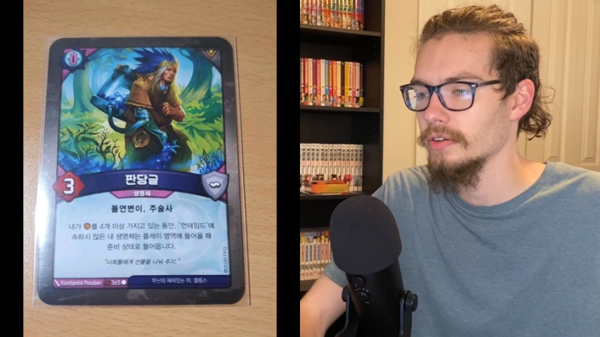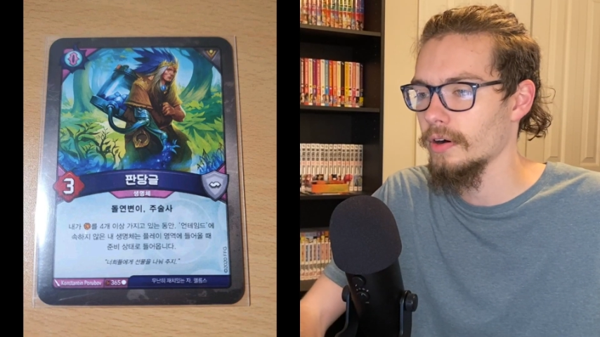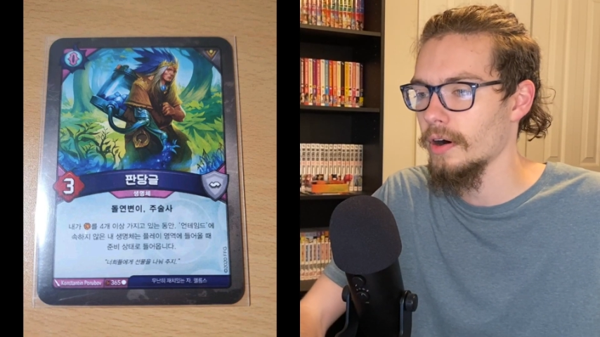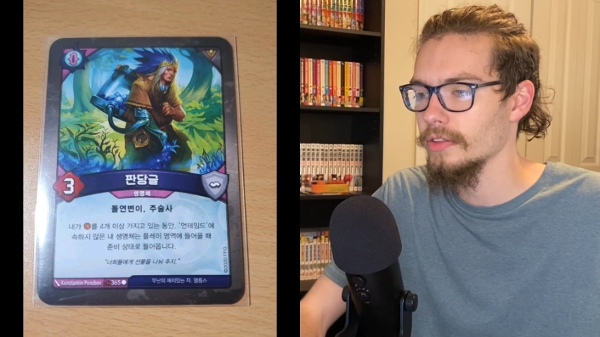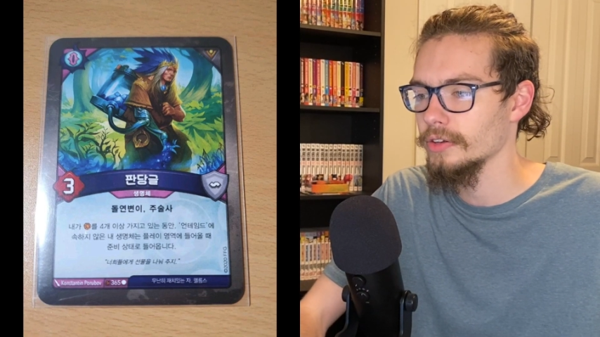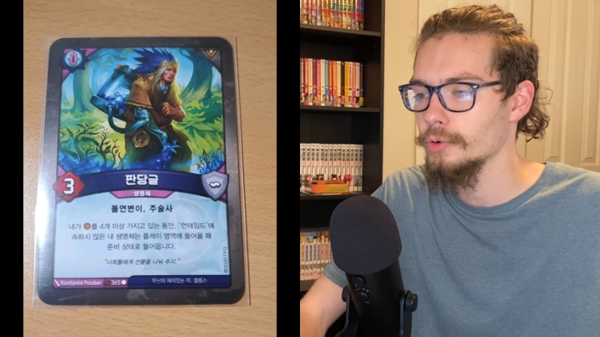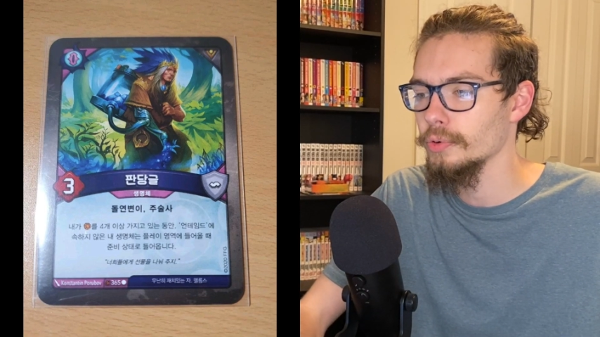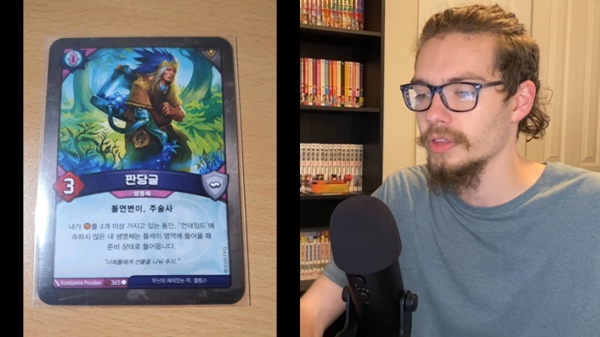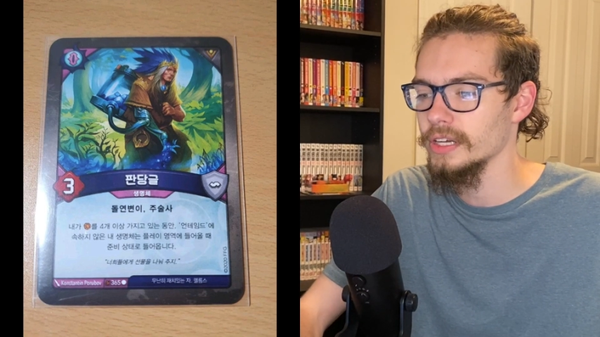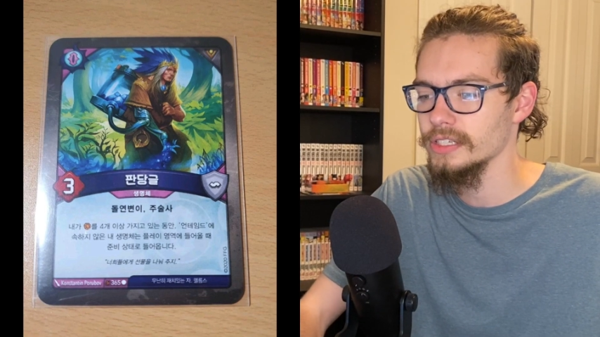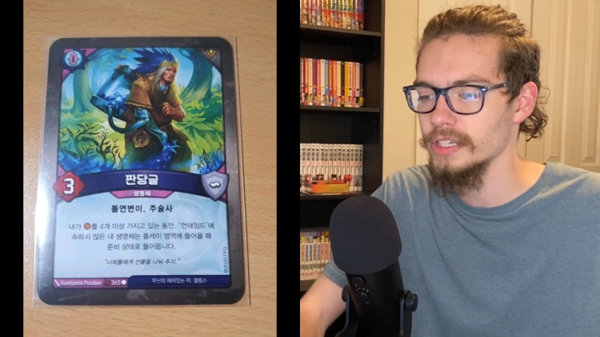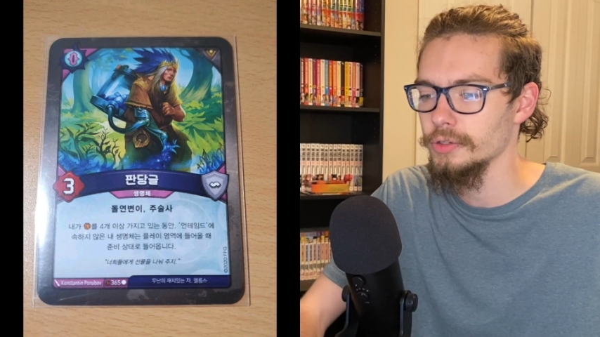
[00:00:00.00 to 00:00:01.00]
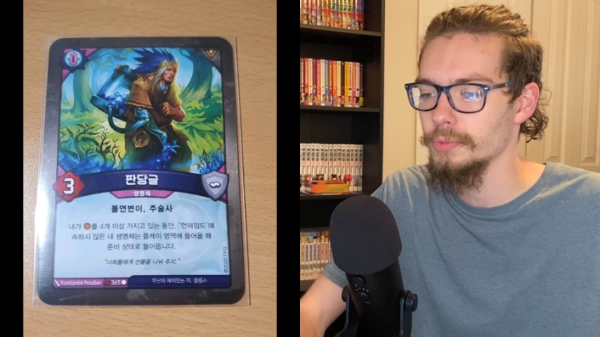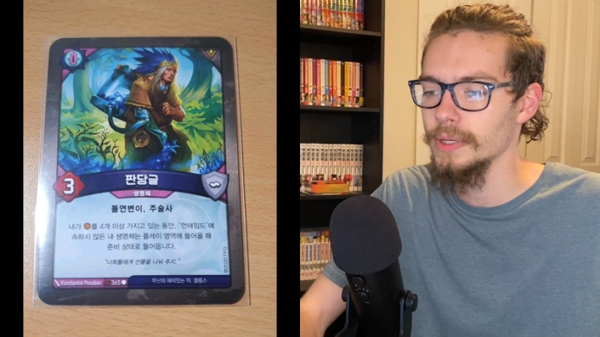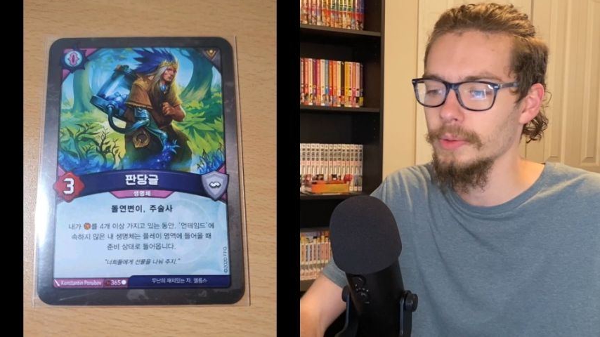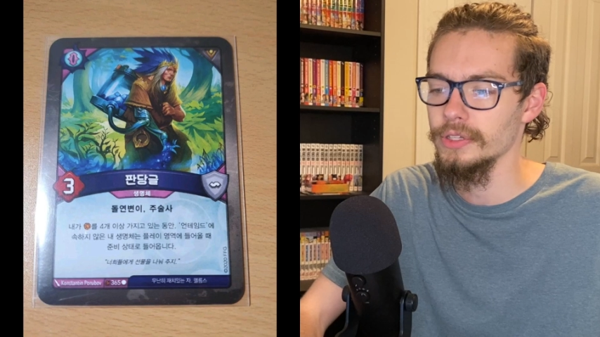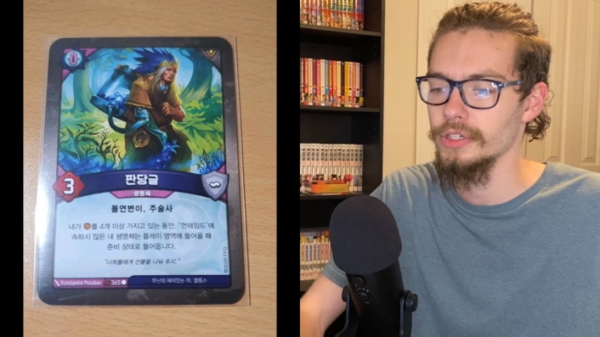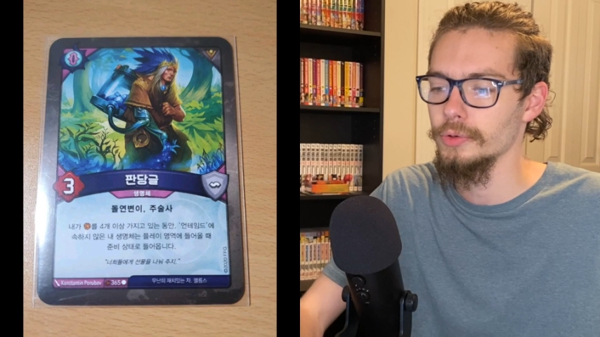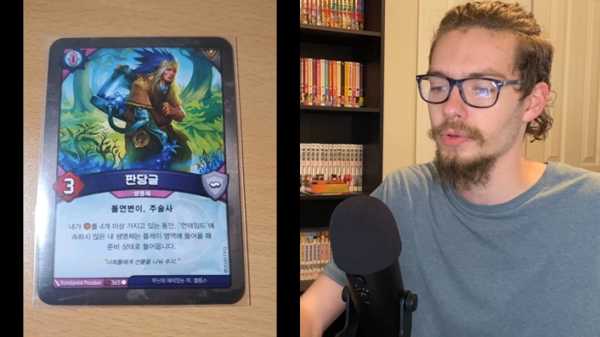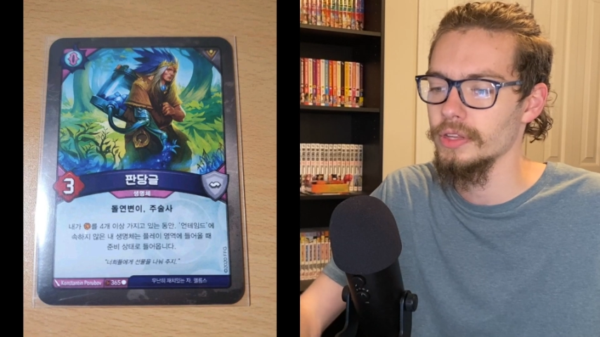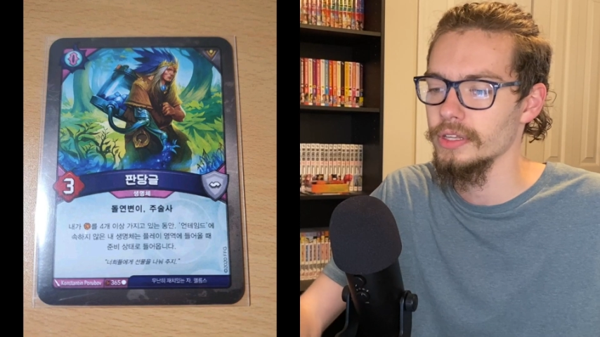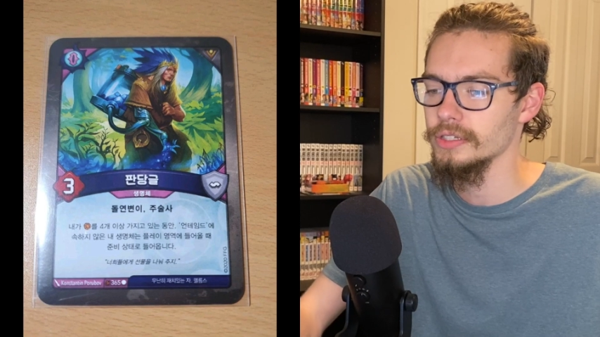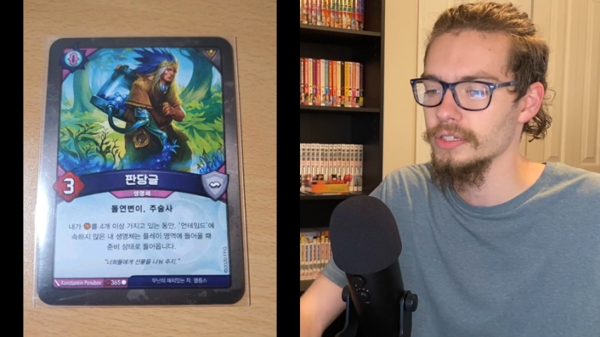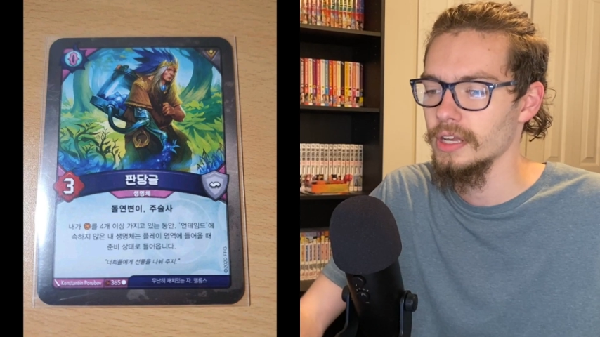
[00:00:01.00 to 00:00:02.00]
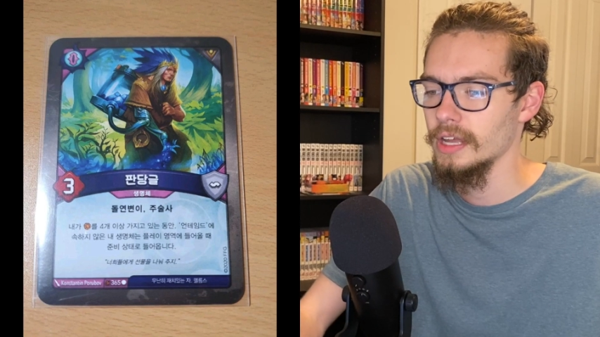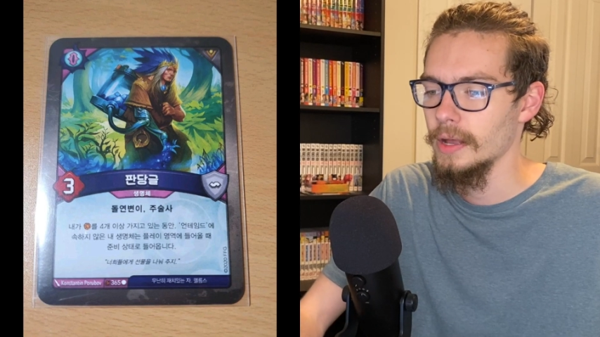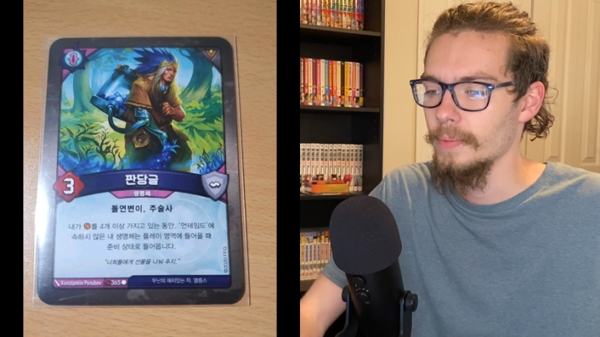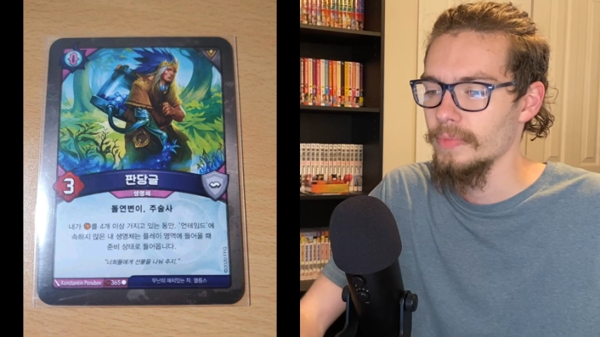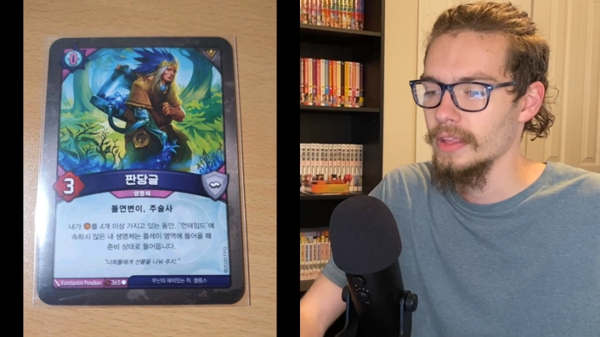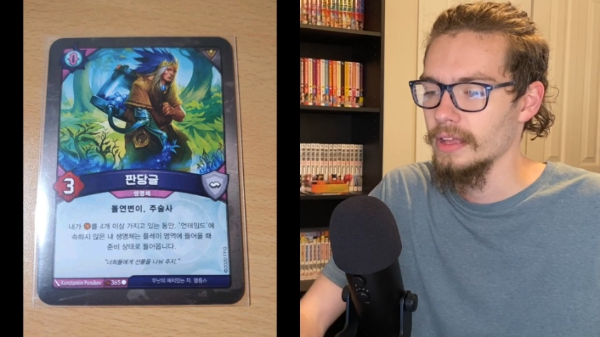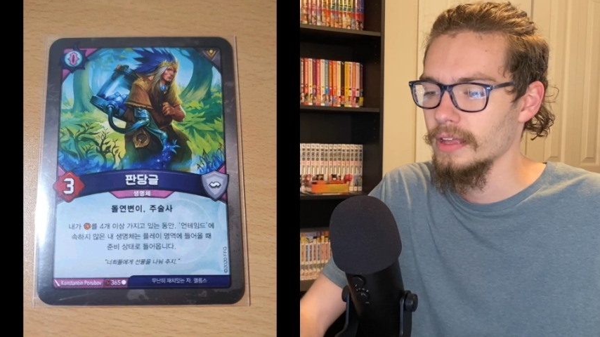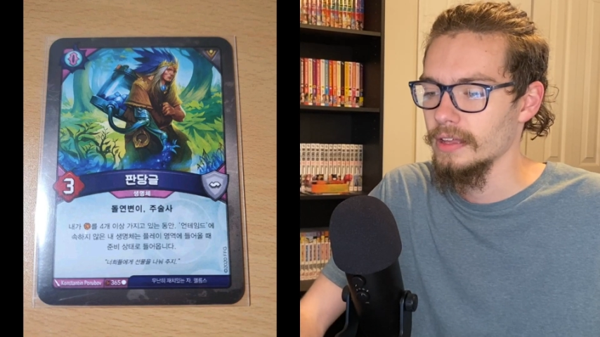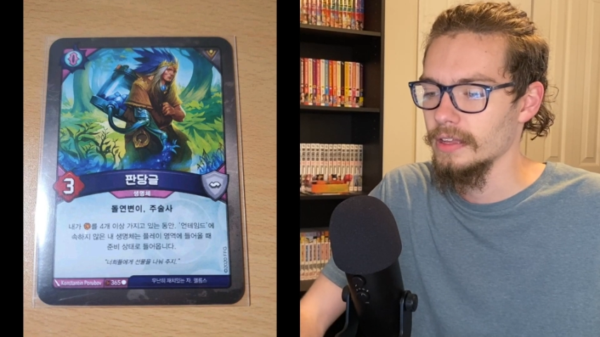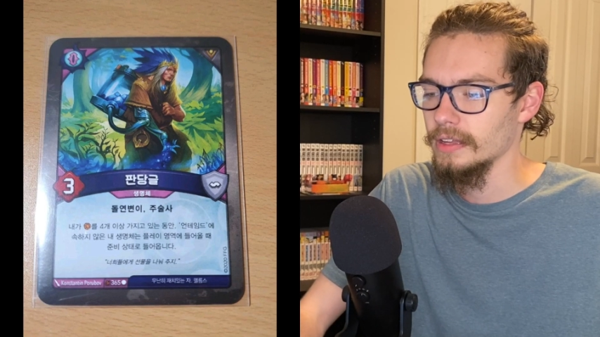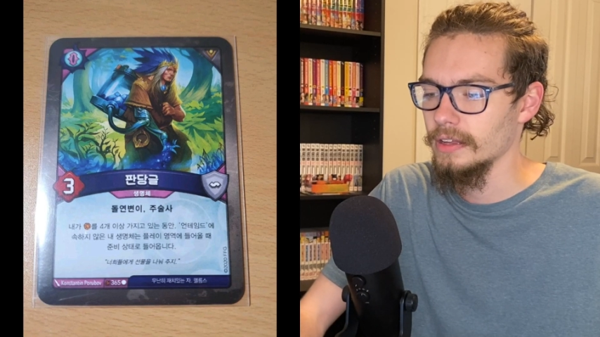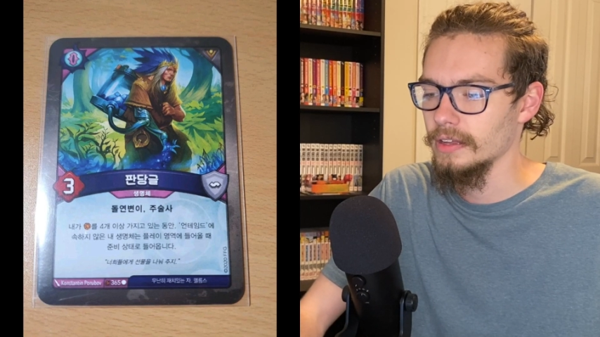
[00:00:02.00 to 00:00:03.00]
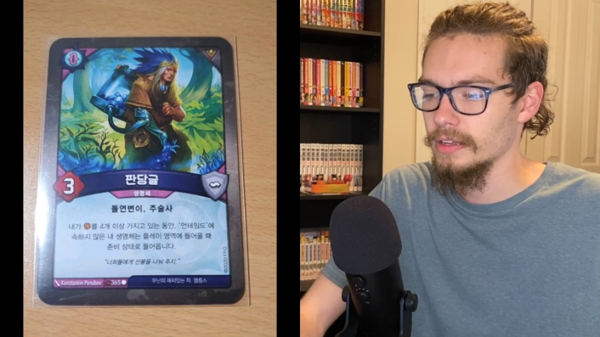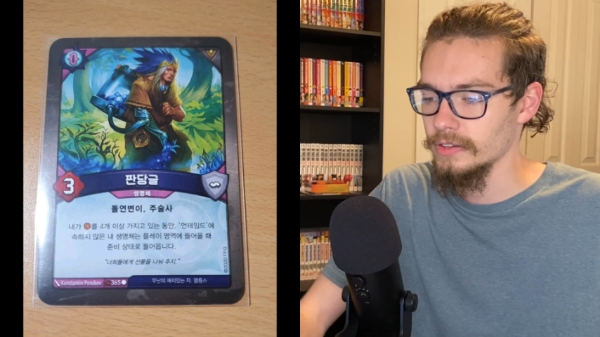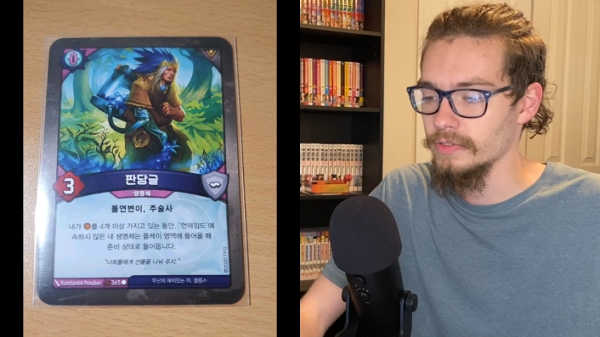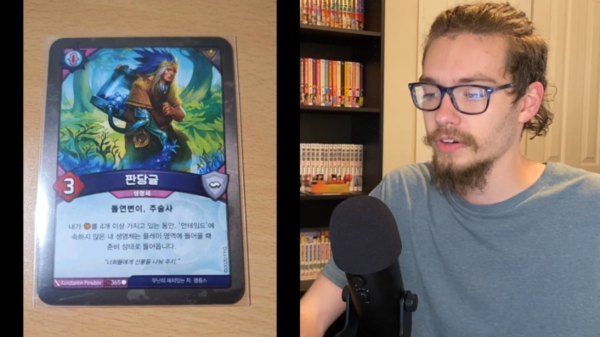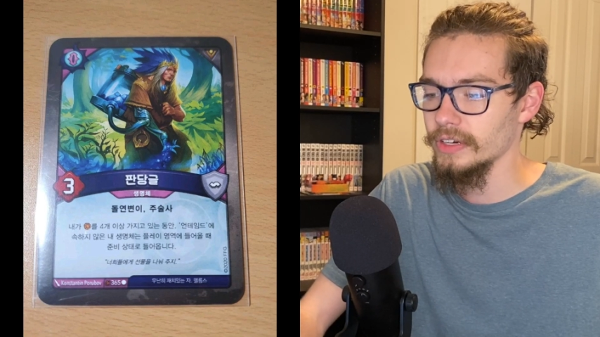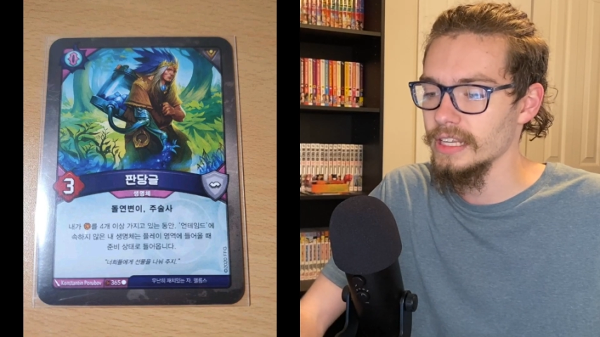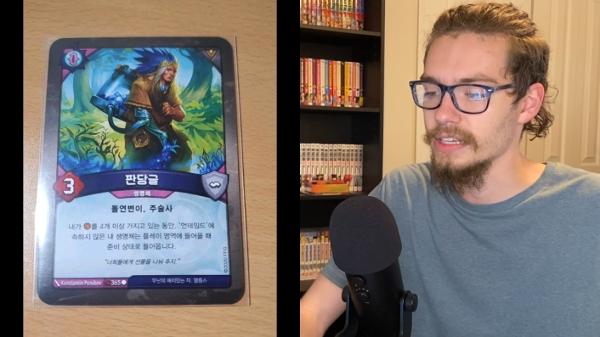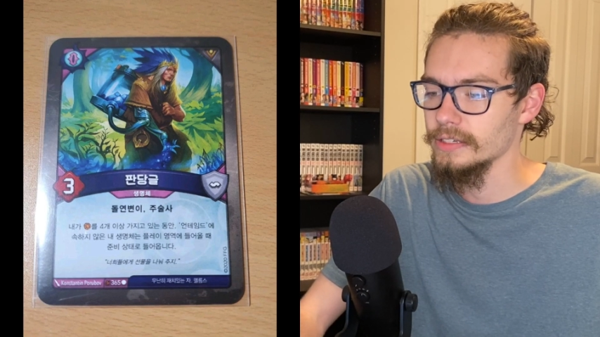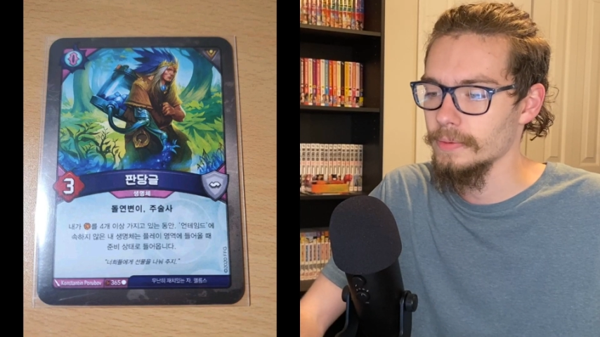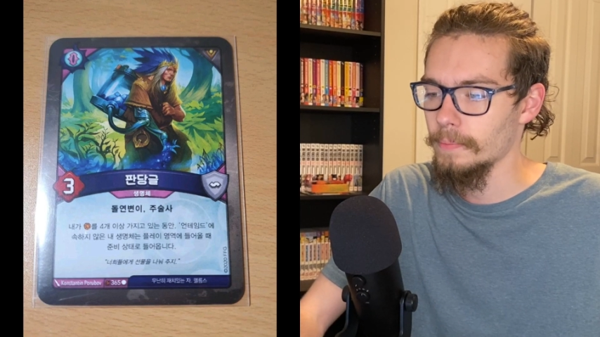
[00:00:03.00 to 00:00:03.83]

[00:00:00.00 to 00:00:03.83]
all the cool things that you'd be able to do with this is very neat.